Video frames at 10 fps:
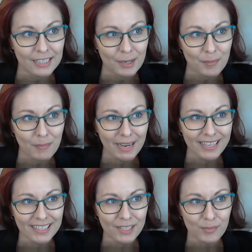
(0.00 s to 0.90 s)
My
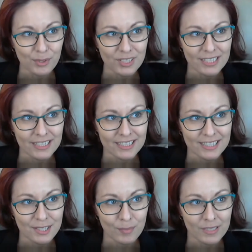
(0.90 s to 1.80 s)
community
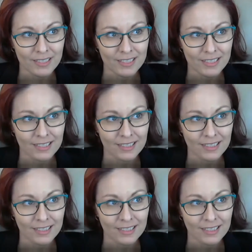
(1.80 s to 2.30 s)
has been,